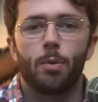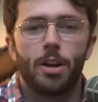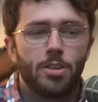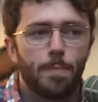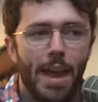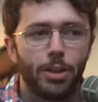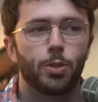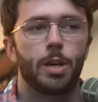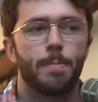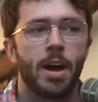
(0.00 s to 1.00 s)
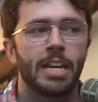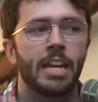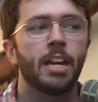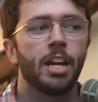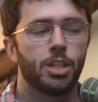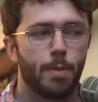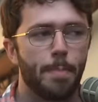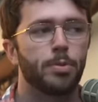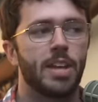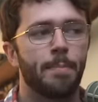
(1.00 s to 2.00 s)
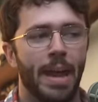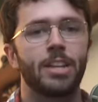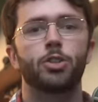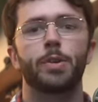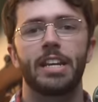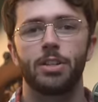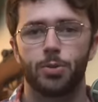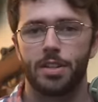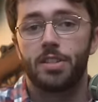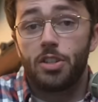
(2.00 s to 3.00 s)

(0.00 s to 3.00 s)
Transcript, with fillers: Where's the Patriot money to represent Patriot interests?